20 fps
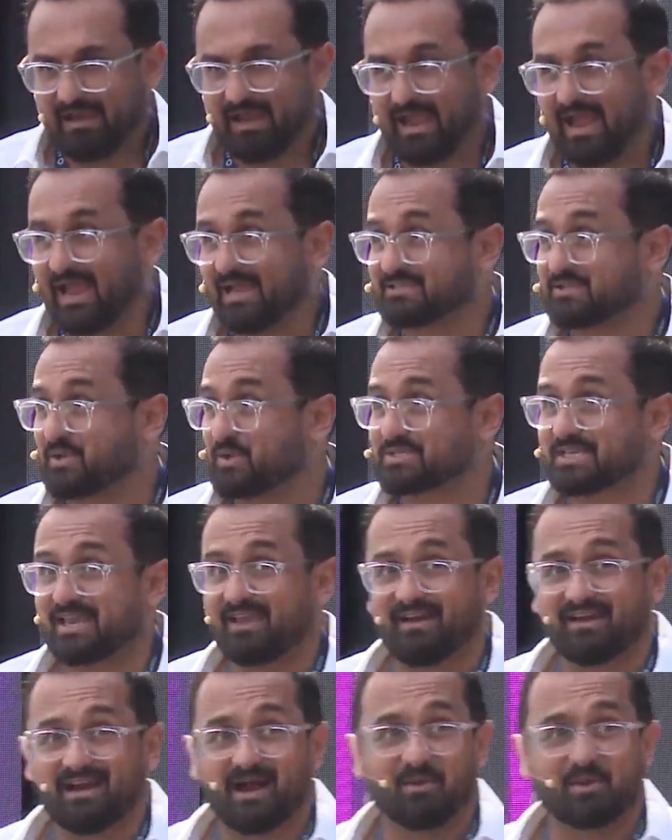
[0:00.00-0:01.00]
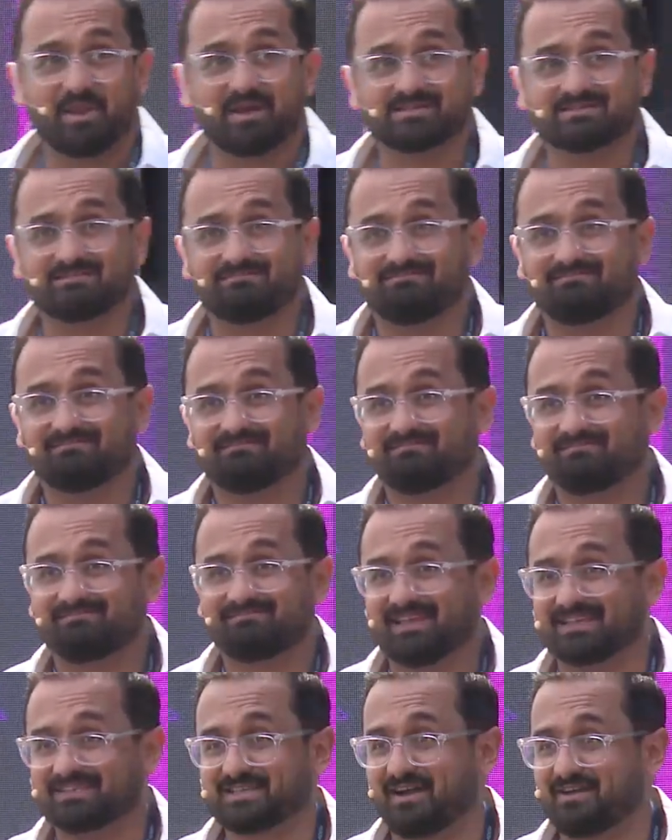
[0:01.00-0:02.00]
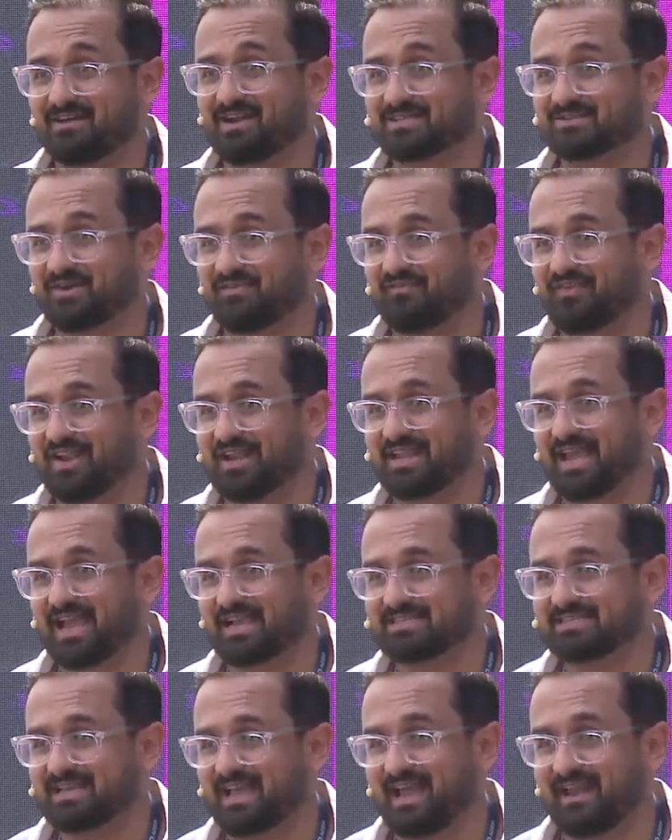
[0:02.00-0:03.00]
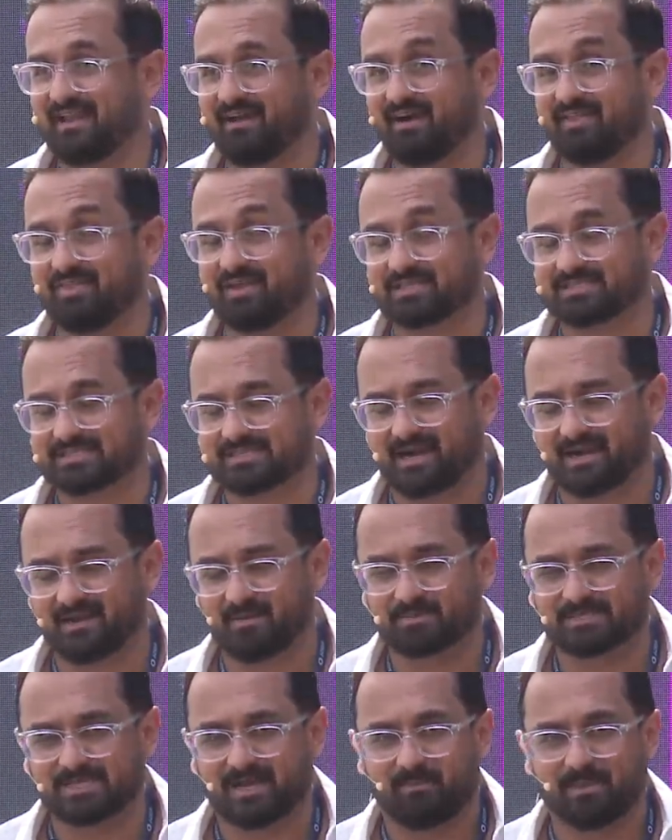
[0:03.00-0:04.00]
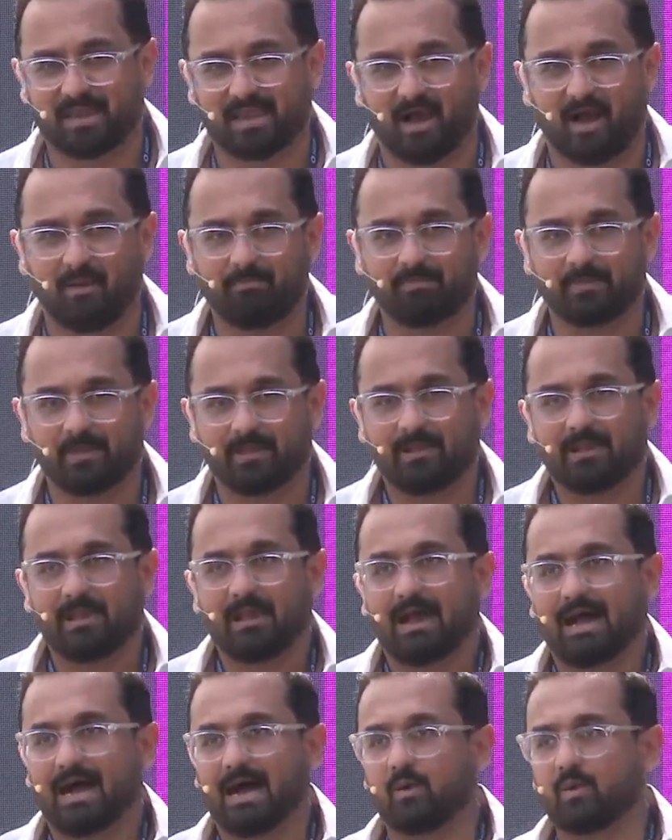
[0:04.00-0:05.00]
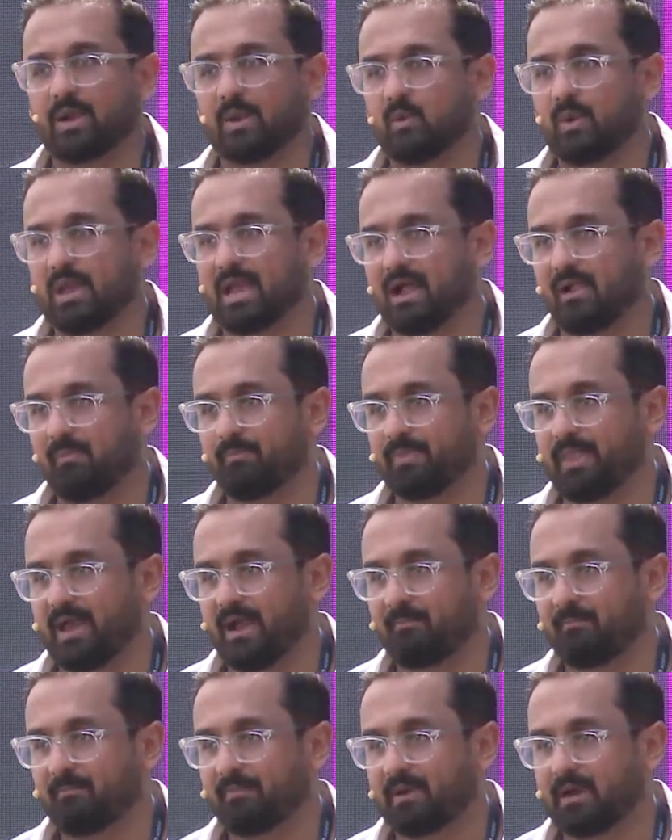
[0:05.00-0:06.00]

As you see around us, there's hundreds of fintechs and other startups coming up. How can we help them?